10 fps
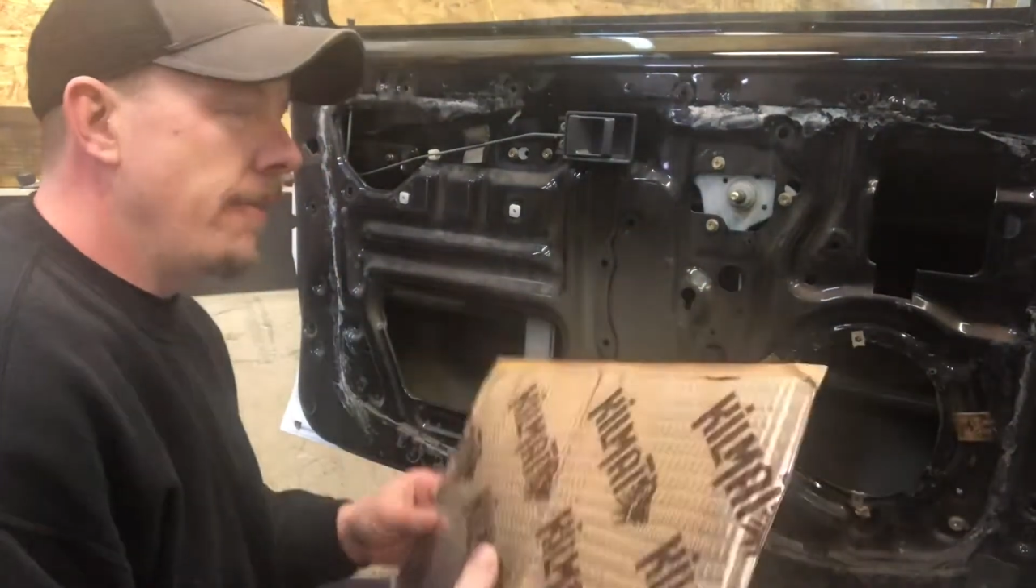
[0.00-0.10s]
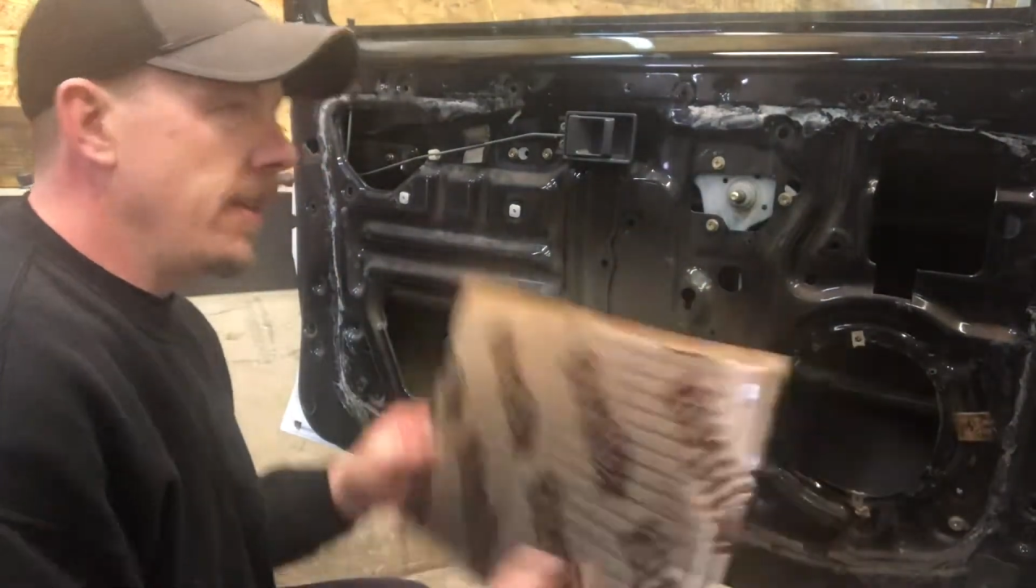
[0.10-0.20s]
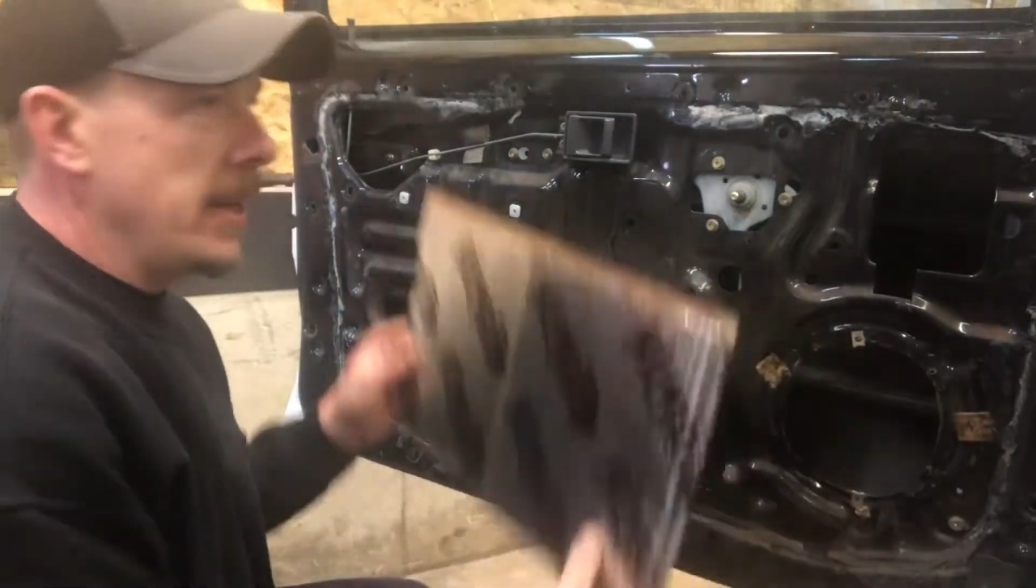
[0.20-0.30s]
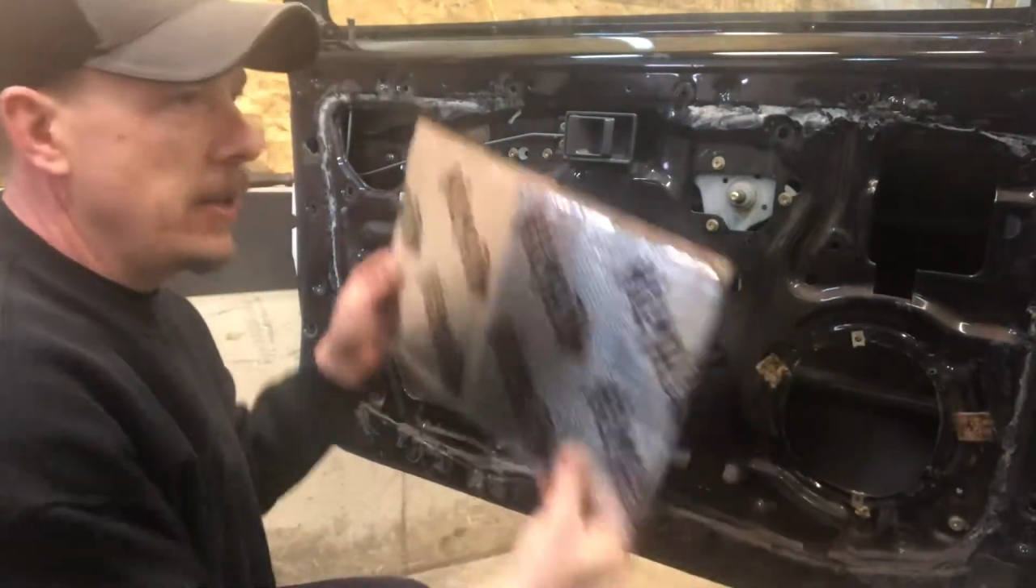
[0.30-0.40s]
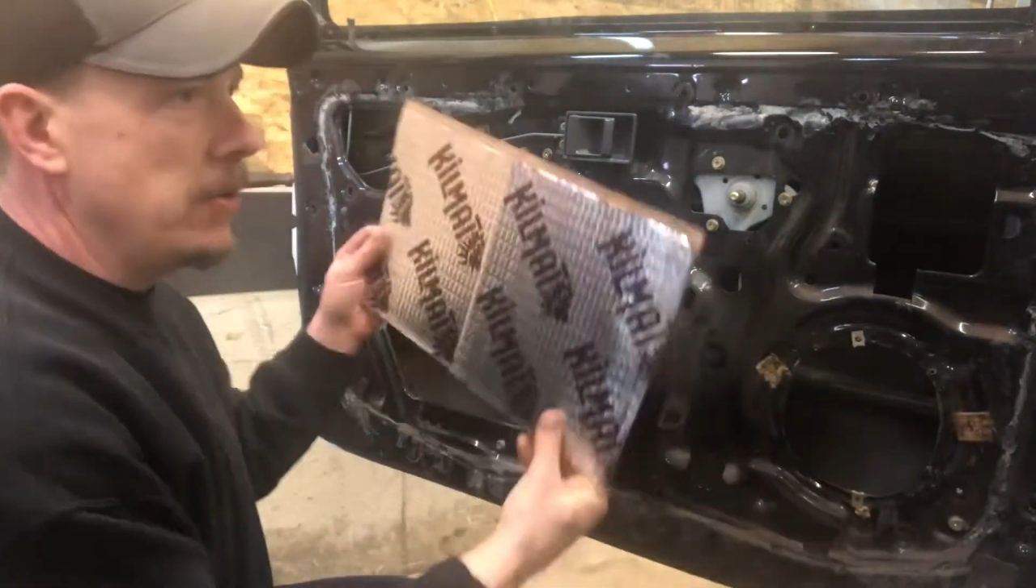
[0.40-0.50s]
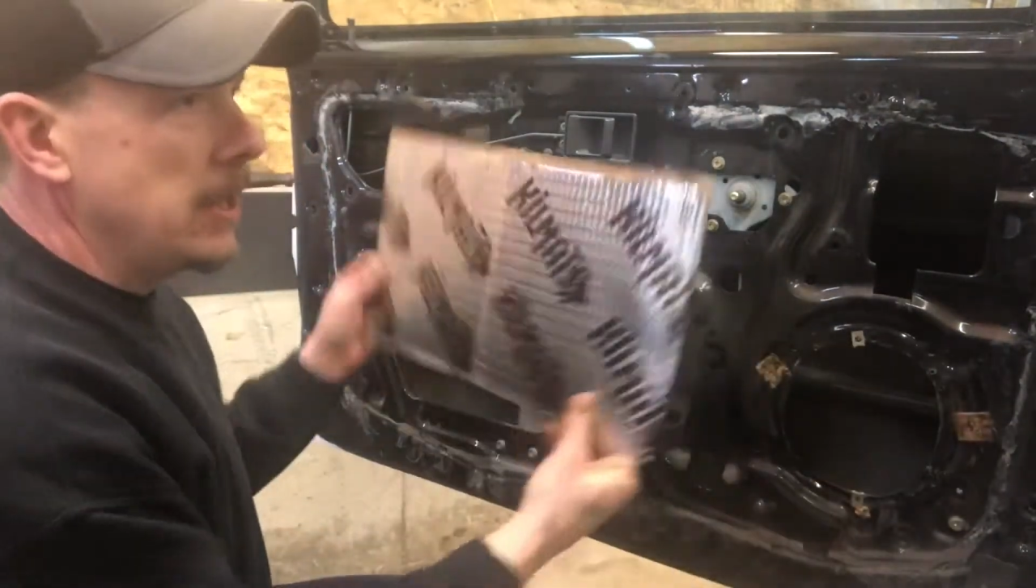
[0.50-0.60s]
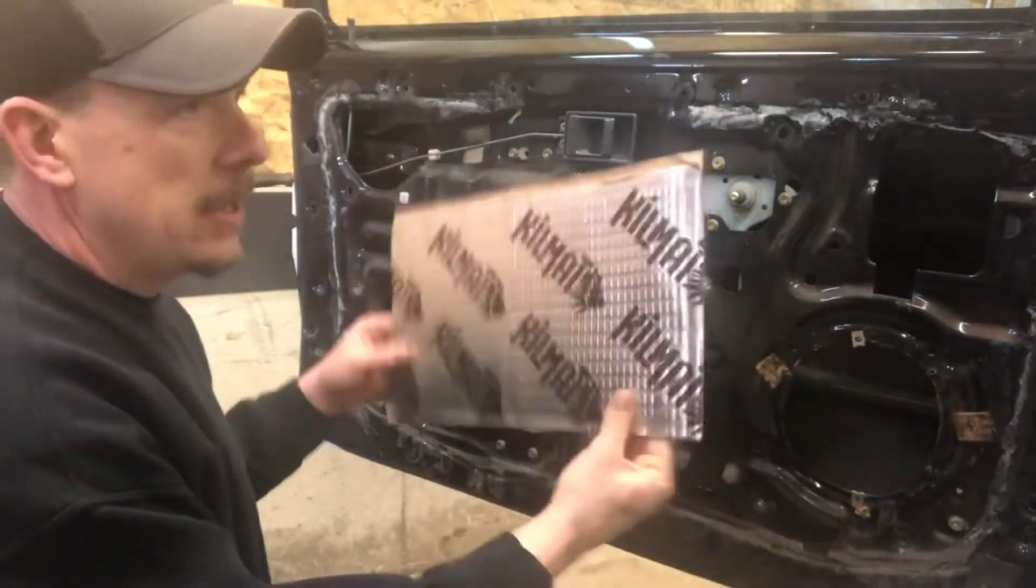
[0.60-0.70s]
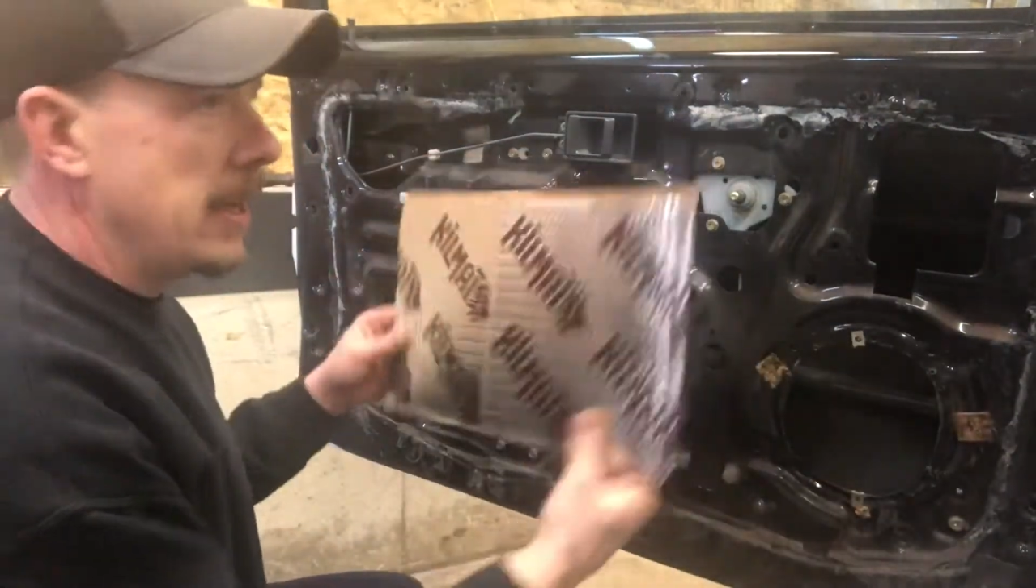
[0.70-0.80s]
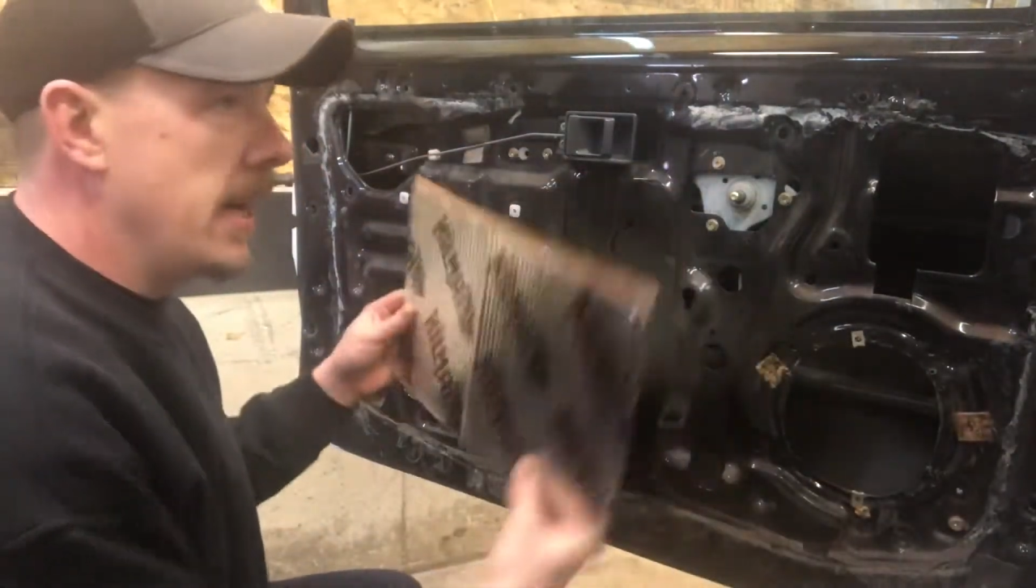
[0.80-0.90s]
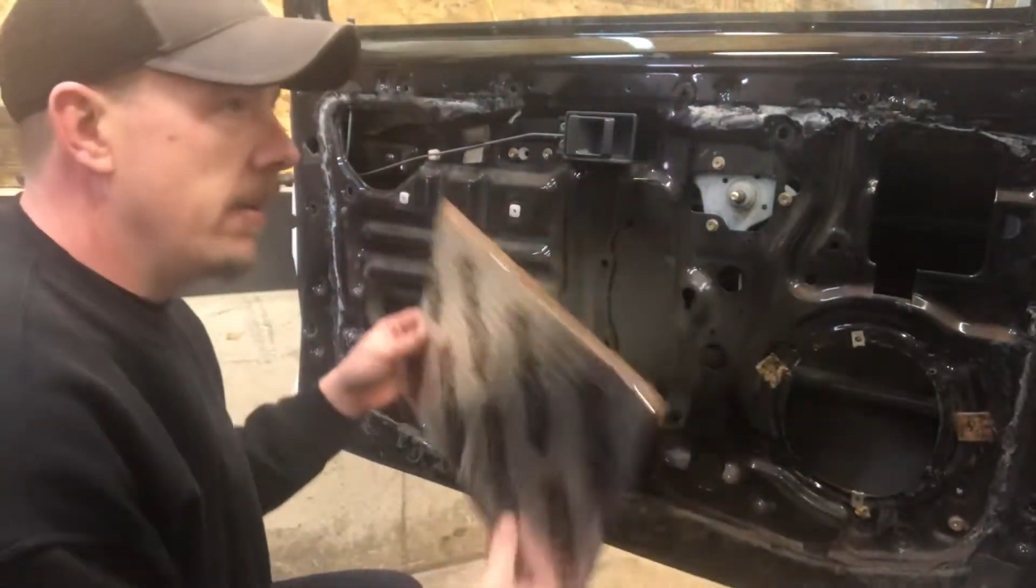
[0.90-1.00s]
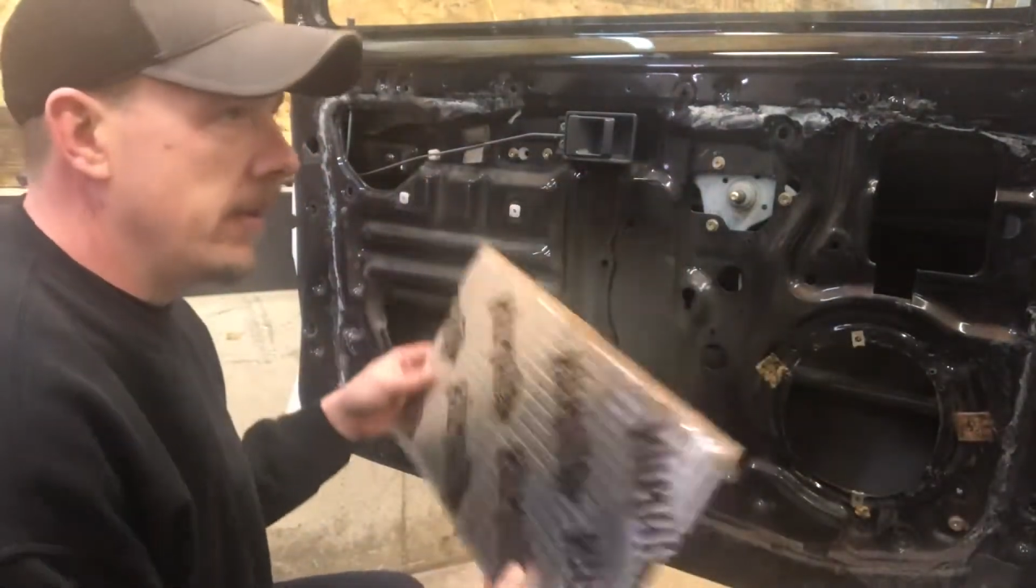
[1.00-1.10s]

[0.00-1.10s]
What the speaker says: feel like doing this now,